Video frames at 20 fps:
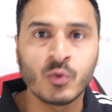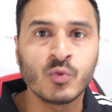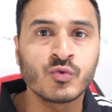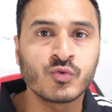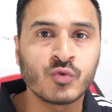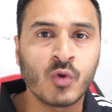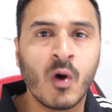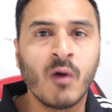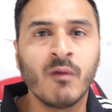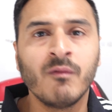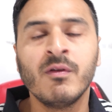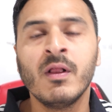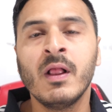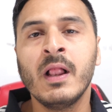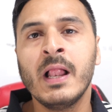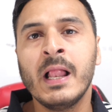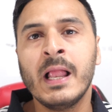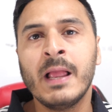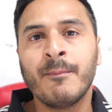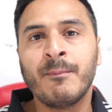to solve
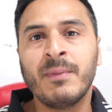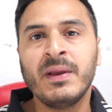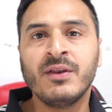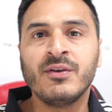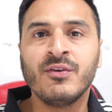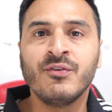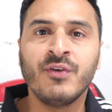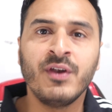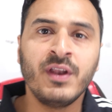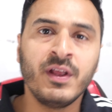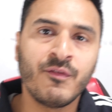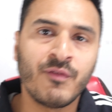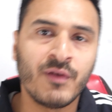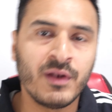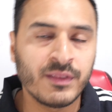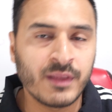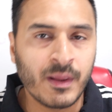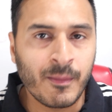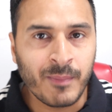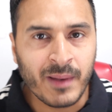PTE reading fill
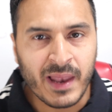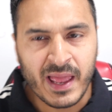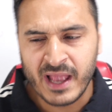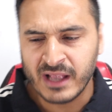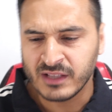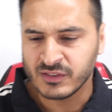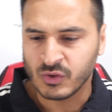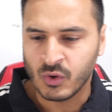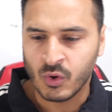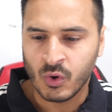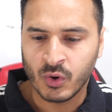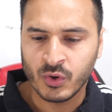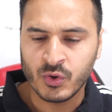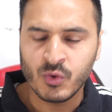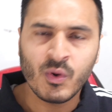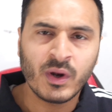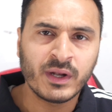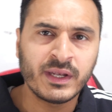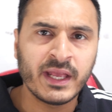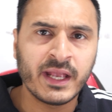in the blanks, or
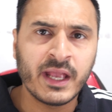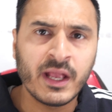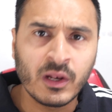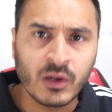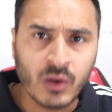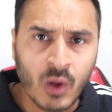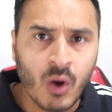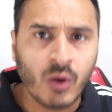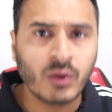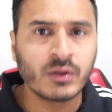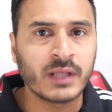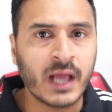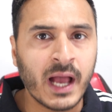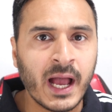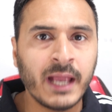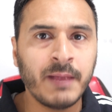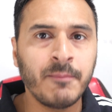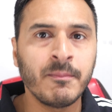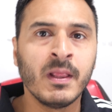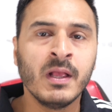you are taking long
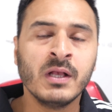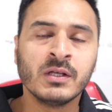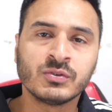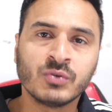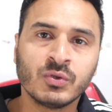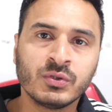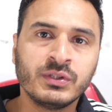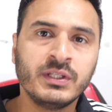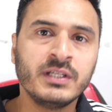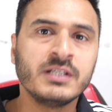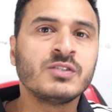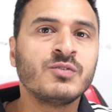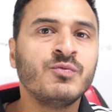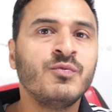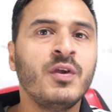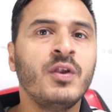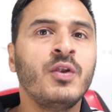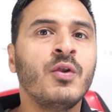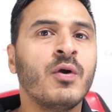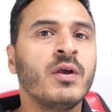time. So this
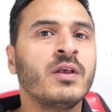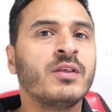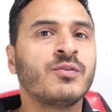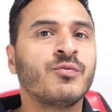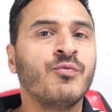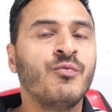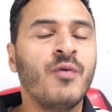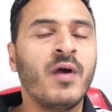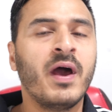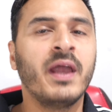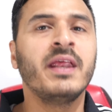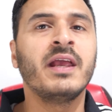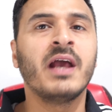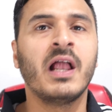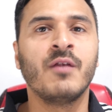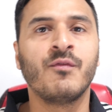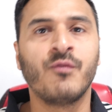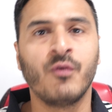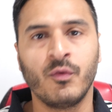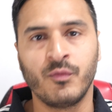video is very
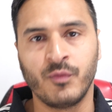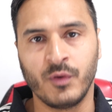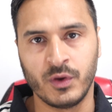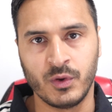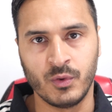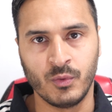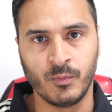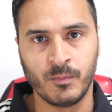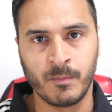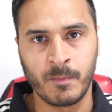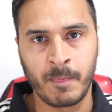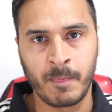helpful for you,